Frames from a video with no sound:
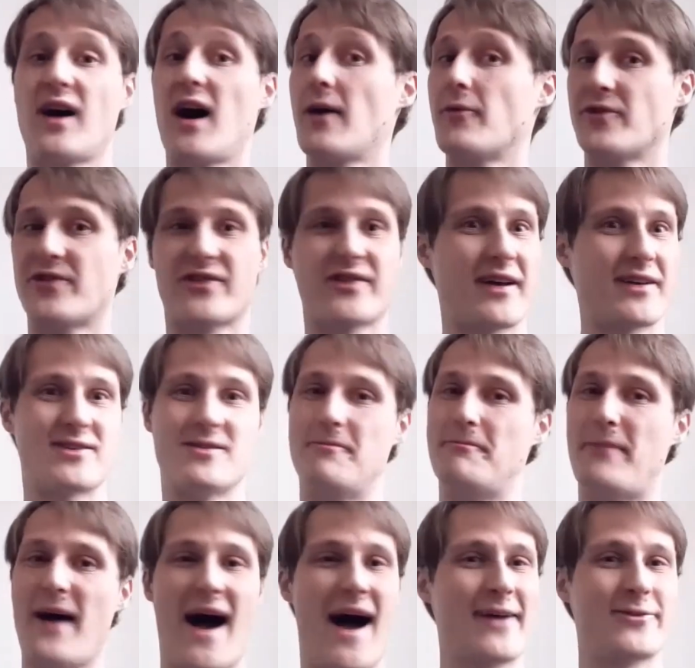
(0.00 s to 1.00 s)
I was such a
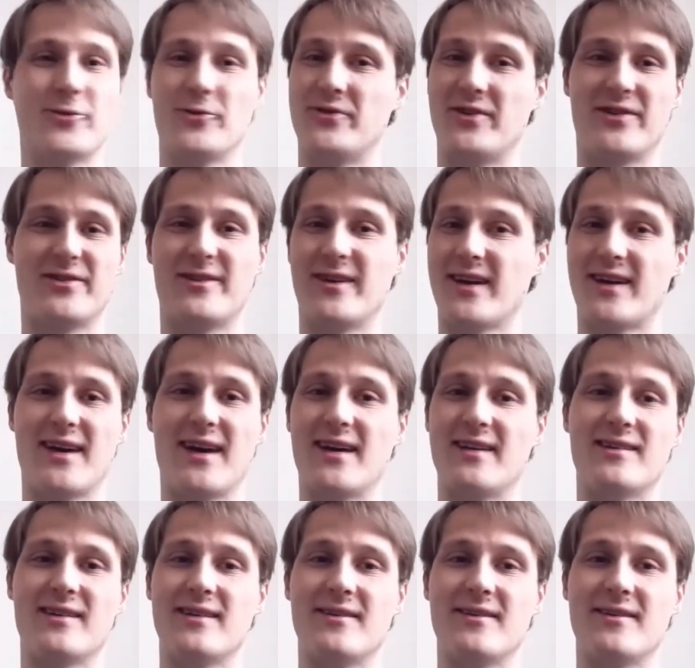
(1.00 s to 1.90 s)
bad autistic kid.